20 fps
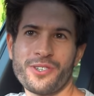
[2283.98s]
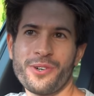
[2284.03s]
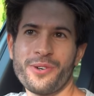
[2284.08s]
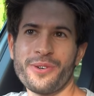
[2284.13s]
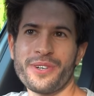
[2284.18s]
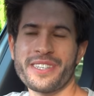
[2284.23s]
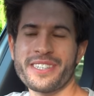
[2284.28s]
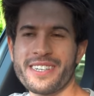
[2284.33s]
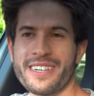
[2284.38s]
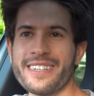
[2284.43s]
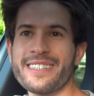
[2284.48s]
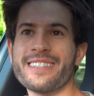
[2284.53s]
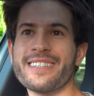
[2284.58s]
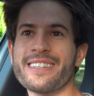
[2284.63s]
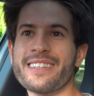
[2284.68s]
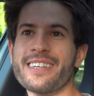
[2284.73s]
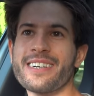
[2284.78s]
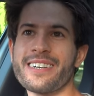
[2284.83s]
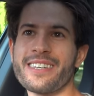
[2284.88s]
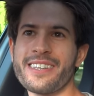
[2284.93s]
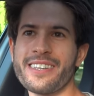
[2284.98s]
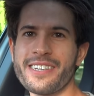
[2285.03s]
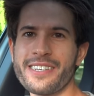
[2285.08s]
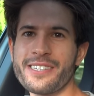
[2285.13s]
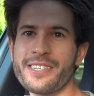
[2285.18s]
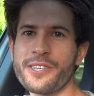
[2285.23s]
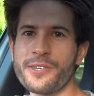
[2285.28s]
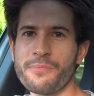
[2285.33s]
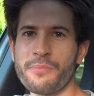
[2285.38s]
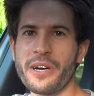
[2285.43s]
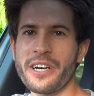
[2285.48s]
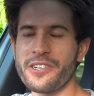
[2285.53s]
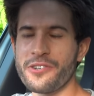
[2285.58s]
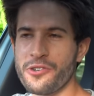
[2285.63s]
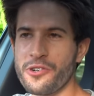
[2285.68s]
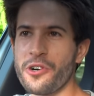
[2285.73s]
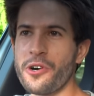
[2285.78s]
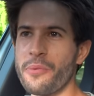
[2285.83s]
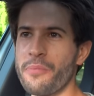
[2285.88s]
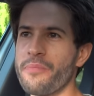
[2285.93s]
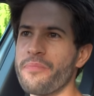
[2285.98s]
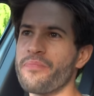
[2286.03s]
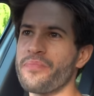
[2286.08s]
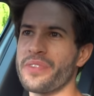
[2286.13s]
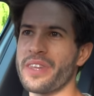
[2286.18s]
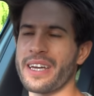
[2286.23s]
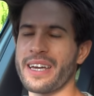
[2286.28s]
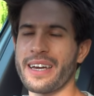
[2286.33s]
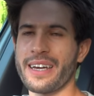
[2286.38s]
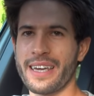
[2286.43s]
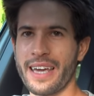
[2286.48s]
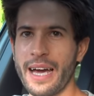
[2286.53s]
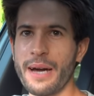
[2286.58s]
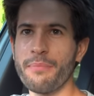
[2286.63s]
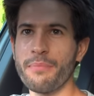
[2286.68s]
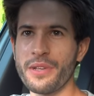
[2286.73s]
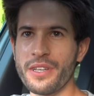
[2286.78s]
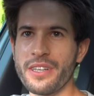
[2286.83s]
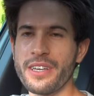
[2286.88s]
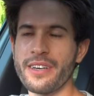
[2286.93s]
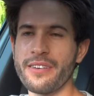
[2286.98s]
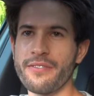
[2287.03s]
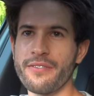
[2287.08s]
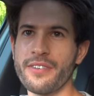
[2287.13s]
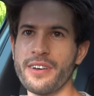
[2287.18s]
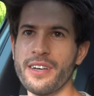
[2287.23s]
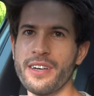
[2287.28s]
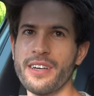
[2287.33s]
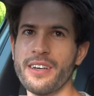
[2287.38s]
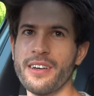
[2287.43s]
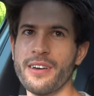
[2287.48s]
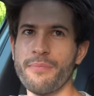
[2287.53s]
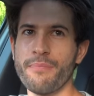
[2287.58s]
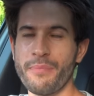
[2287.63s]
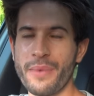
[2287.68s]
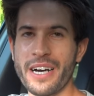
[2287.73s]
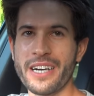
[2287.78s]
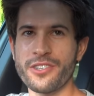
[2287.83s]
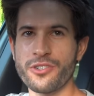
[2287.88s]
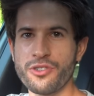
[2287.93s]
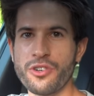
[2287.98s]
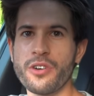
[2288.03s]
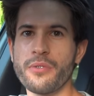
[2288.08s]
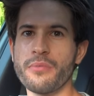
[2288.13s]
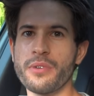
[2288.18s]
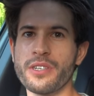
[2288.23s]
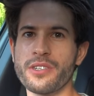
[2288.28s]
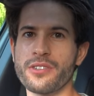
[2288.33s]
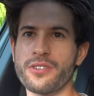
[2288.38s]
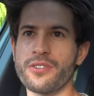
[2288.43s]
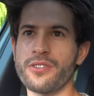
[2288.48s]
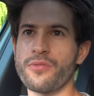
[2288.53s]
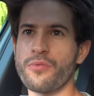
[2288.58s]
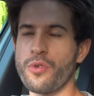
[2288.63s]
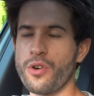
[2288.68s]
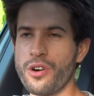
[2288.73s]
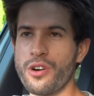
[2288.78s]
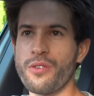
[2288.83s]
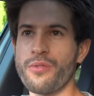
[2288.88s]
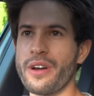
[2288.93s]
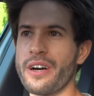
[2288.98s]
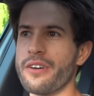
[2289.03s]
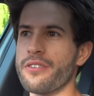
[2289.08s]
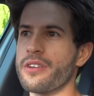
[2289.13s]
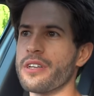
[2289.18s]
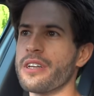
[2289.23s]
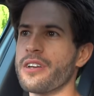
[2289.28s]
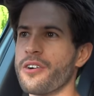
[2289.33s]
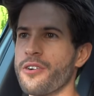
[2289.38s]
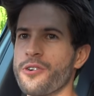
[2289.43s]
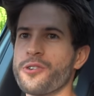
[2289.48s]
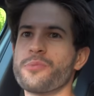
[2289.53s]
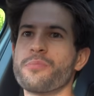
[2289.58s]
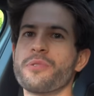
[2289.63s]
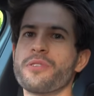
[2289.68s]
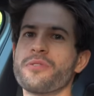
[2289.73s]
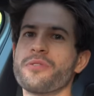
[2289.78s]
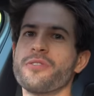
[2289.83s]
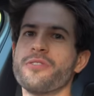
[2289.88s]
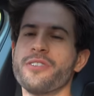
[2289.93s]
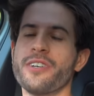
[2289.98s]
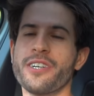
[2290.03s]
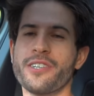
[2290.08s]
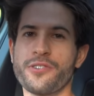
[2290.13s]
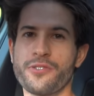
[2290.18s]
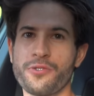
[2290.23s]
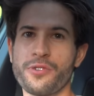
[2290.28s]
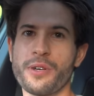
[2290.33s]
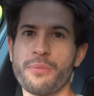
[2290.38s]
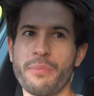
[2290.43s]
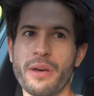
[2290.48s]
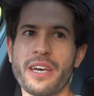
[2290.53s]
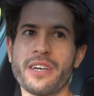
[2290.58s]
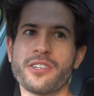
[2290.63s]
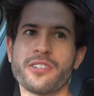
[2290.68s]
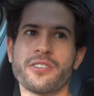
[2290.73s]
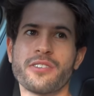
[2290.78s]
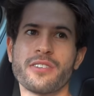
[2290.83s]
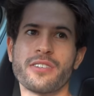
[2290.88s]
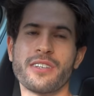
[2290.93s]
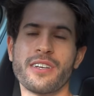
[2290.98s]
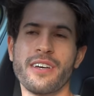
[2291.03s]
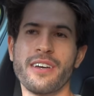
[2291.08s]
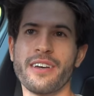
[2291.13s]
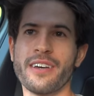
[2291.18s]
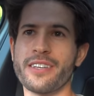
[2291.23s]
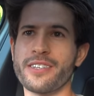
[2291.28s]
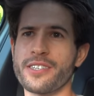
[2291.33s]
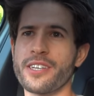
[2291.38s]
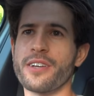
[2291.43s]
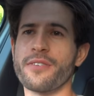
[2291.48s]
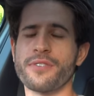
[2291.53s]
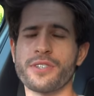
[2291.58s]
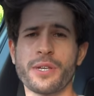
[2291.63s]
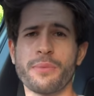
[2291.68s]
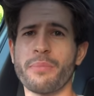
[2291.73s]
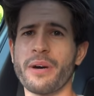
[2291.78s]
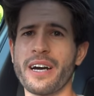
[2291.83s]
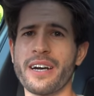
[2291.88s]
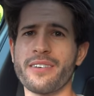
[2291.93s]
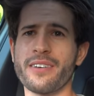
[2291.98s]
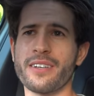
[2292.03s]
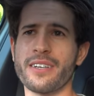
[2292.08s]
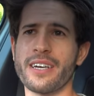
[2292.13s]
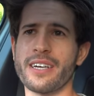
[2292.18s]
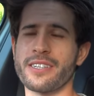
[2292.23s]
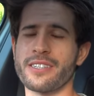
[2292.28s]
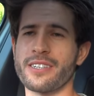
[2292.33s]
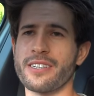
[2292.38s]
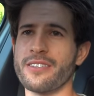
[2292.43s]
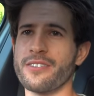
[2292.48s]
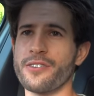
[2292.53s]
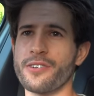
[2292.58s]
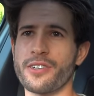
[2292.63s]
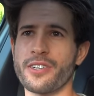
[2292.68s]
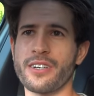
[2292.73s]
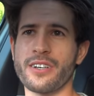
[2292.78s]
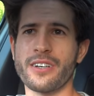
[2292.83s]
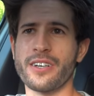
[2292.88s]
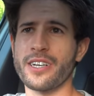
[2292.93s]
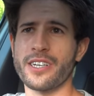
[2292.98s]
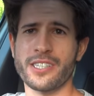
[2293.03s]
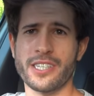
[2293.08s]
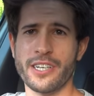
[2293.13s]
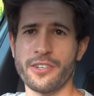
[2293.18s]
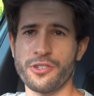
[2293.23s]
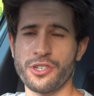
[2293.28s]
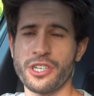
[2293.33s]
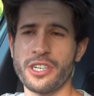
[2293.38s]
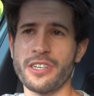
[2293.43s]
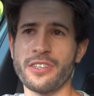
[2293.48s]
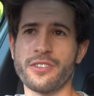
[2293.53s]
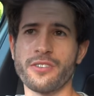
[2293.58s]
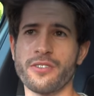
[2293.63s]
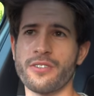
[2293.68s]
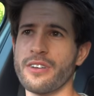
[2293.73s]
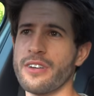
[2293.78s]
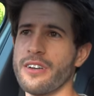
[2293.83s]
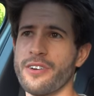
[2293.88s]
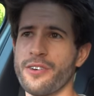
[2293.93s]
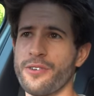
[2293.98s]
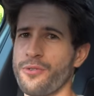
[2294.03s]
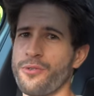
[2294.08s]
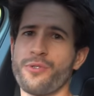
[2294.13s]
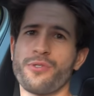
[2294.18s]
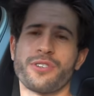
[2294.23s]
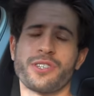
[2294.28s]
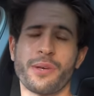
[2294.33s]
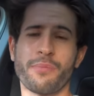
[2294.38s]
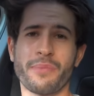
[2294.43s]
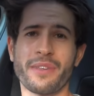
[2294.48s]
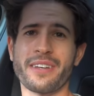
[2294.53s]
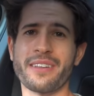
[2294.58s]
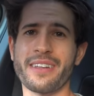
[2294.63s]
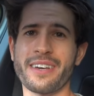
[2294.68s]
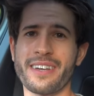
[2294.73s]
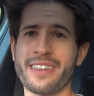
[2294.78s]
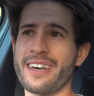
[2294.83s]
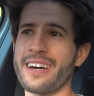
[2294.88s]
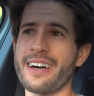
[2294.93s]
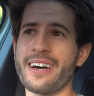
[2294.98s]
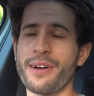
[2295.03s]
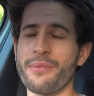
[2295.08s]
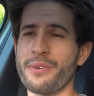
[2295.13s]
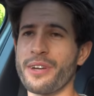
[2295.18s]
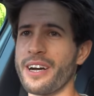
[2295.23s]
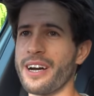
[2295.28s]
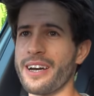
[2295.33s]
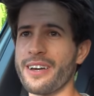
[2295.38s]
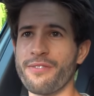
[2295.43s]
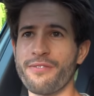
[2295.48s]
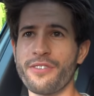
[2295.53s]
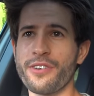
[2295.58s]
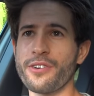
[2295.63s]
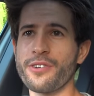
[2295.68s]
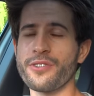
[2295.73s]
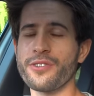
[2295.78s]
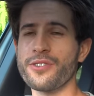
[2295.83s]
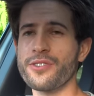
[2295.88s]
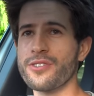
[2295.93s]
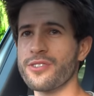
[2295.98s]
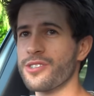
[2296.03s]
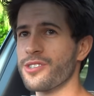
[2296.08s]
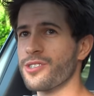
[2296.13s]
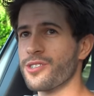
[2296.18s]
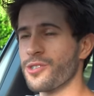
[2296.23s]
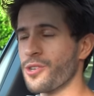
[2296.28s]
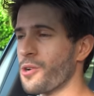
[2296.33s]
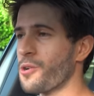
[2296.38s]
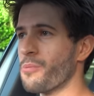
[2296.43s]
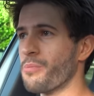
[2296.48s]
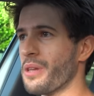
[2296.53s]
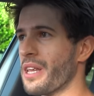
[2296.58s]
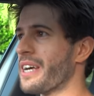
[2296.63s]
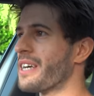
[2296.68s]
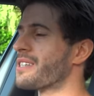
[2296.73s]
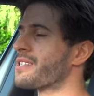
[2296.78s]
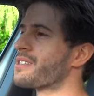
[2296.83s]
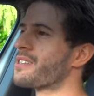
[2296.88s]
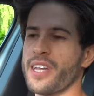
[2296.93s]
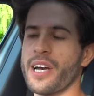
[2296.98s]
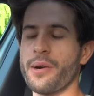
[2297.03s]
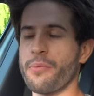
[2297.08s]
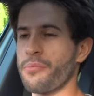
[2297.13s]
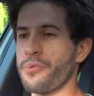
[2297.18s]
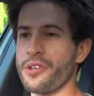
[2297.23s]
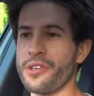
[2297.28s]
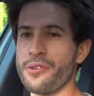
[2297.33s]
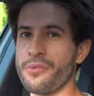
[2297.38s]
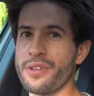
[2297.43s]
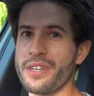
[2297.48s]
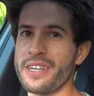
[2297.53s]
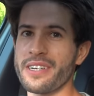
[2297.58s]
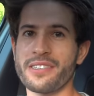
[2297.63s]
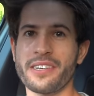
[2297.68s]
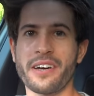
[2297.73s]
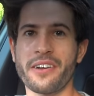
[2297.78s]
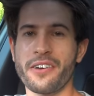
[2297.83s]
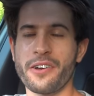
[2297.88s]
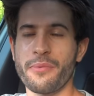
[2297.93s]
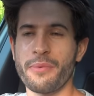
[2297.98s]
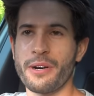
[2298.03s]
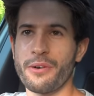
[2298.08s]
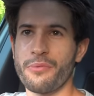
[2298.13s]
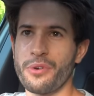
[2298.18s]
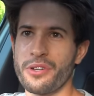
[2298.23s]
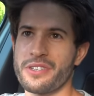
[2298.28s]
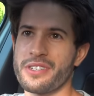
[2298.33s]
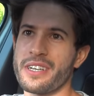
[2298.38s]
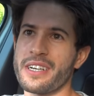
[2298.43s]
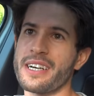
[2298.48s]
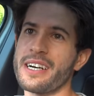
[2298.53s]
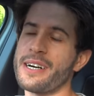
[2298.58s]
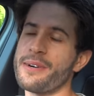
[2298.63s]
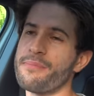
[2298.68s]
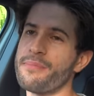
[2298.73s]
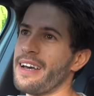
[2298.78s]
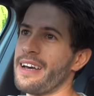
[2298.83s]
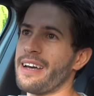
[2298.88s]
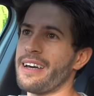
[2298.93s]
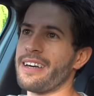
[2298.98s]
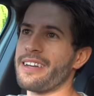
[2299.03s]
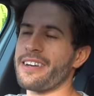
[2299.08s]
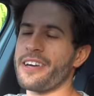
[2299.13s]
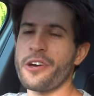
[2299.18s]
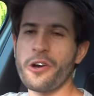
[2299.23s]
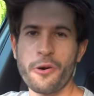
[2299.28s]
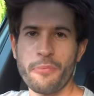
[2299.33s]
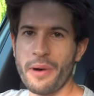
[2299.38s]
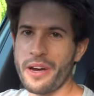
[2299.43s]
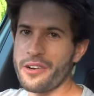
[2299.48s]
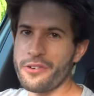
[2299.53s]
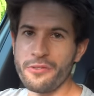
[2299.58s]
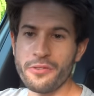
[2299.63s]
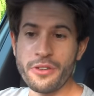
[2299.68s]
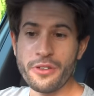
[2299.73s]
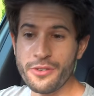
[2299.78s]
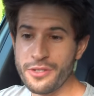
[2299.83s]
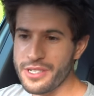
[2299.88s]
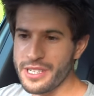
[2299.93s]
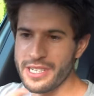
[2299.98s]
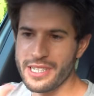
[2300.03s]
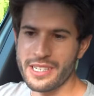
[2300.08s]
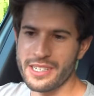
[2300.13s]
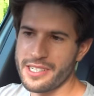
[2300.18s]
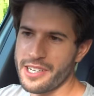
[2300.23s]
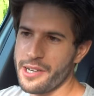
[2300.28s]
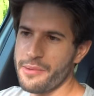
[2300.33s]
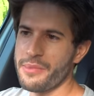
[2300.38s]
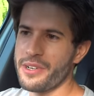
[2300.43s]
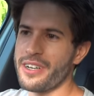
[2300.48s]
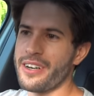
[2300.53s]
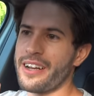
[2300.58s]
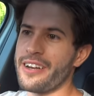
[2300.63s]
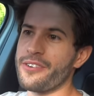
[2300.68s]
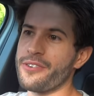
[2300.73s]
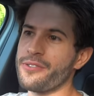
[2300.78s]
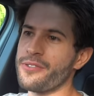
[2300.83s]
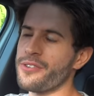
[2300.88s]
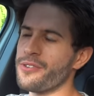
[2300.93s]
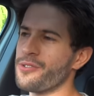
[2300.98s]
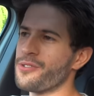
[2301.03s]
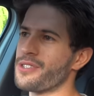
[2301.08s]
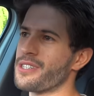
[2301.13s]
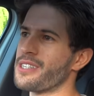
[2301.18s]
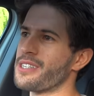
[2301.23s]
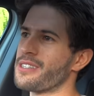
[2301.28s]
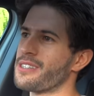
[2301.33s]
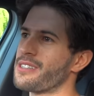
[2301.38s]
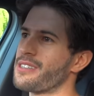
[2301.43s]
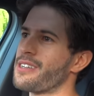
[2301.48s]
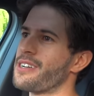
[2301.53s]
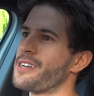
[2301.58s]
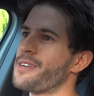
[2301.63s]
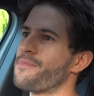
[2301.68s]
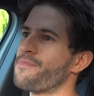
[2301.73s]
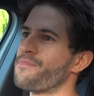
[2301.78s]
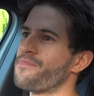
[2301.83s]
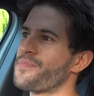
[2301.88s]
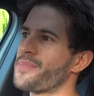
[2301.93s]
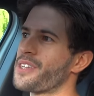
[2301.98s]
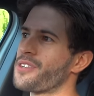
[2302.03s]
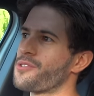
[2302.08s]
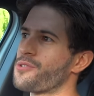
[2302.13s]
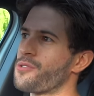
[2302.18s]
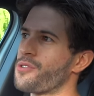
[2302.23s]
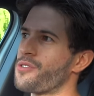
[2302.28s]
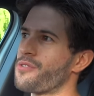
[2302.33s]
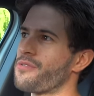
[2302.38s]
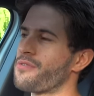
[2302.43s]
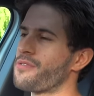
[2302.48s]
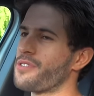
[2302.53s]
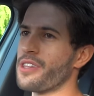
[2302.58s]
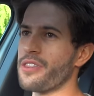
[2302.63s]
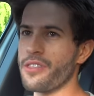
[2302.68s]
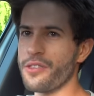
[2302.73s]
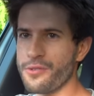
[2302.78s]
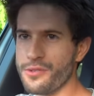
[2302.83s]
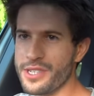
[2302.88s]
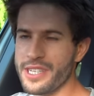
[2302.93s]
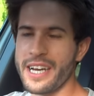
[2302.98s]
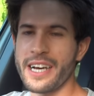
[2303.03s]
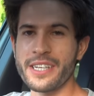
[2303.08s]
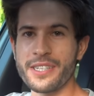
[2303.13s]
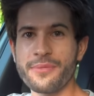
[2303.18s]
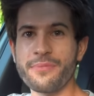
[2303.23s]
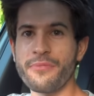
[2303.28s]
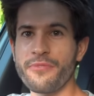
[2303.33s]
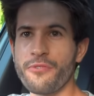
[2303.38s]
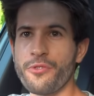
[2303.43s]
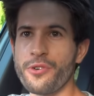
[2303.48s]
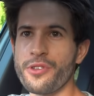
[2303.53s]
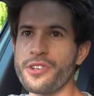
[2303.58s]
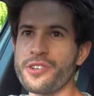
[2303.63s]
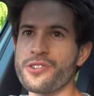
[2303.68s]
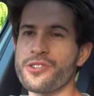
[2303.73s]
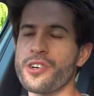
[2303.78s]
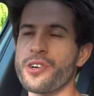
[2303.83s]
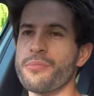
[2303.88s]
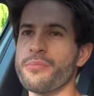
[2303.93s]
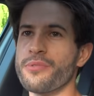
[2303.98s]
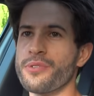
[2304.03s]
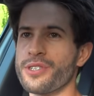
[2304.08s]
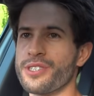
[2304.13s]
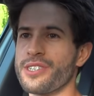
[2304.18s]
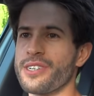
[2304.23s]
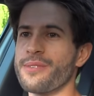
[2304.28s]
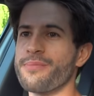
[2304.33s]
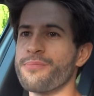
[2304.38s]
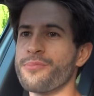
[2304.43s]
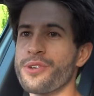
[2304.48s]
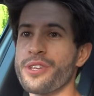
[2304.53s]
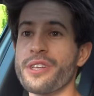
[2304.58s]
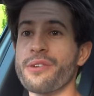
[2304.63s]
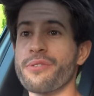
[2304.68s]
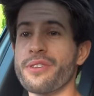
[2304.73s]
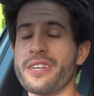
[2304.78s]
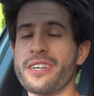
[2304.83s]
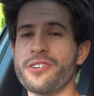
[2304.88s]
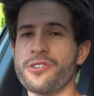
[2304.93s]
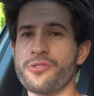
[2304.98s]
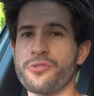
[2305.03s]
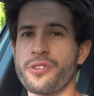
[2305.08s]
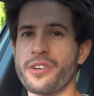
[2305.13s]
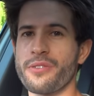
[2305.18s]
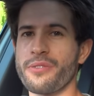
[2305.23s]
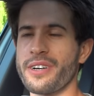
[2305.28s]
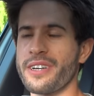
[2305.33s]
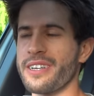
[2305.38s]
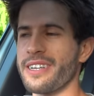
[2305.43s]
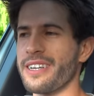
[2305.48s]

so excited that this is my job. Like I can't believe my job is to walk around in a hospital and treat patients instead of sit behind a desk and look at an Excel sheet or something like that. I mean, I feel so blessed. I'm really, really excited about what's to come, and I hope I don't lose this excitement and I don't lose this um, sort of enthusiasm for the job, which I'm really, really enjoying right